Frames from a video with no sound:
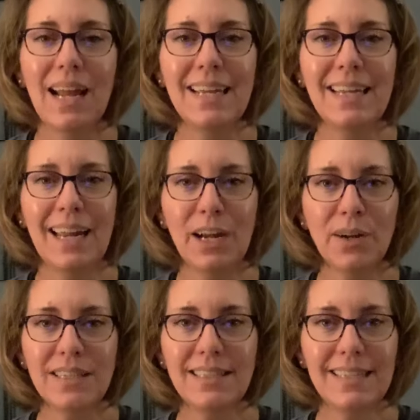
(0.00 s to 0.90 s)
I
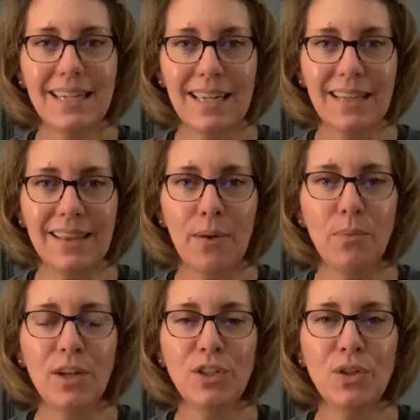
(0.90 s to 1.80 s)
guarantee that
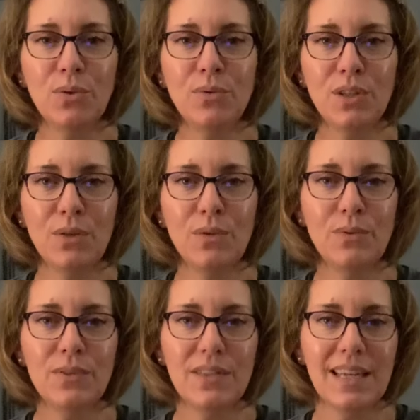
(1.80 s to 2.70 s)
when you
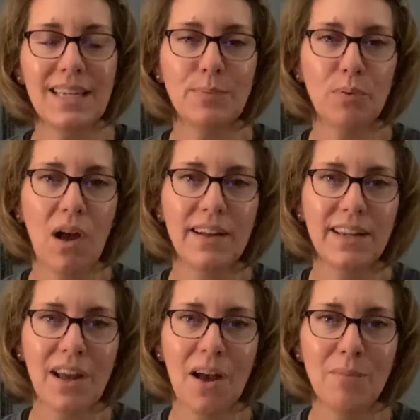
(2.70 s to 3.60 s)
use these
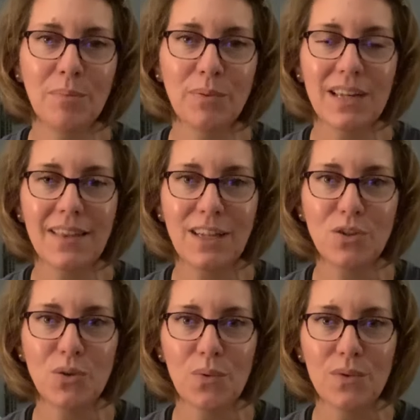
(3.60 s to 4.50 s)
pranayama breathing
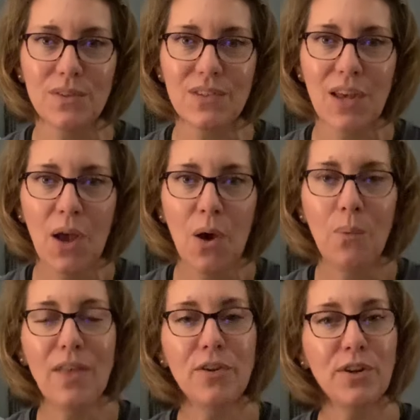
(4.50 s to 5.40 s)
tools,
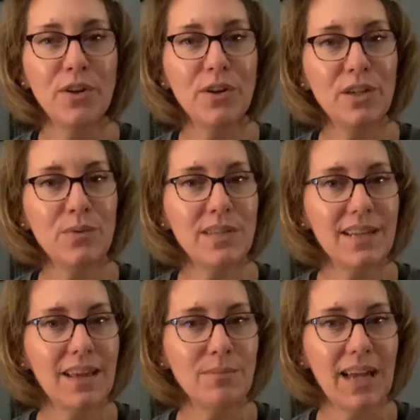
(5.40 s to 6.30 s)
whether you're using
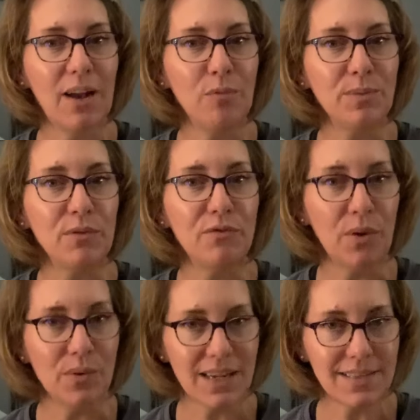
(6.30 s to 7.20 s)
them to help you
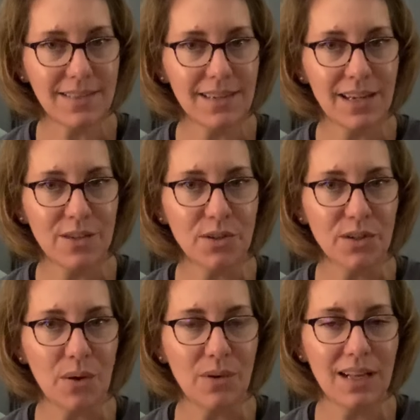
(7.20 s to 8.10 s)
focus in your
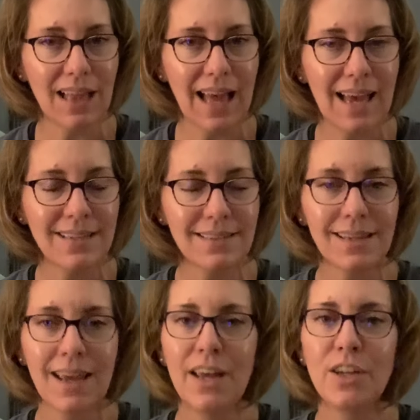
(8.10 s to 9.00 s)
yoga class,
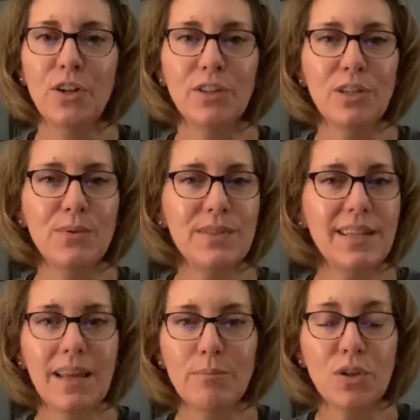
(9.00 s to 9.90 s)
you're using
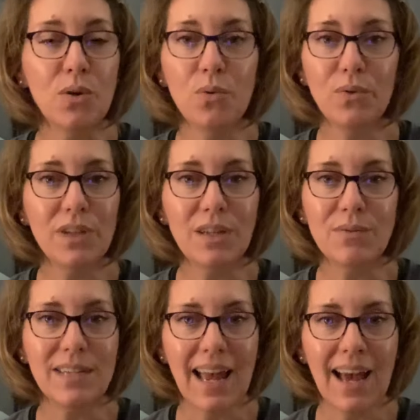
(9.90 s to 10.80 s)
them to cool you
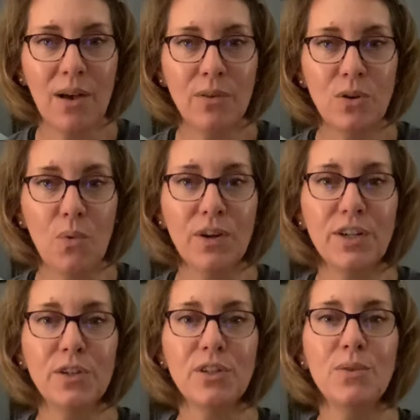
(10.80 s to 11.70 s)
down, or
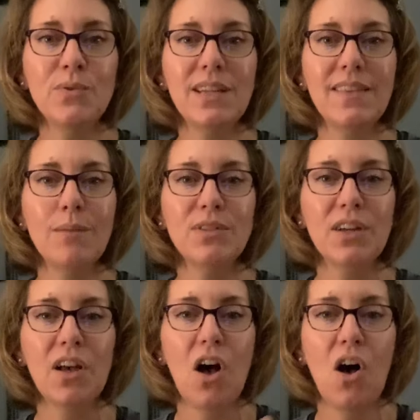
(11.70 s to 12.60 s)
you're using them to
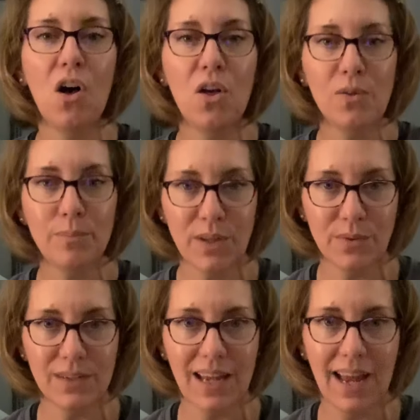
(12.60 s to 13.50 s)
calm you
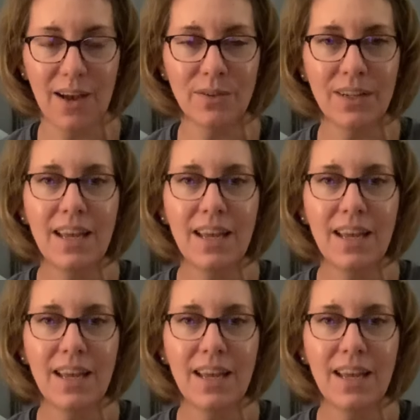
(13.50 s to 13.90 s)
down,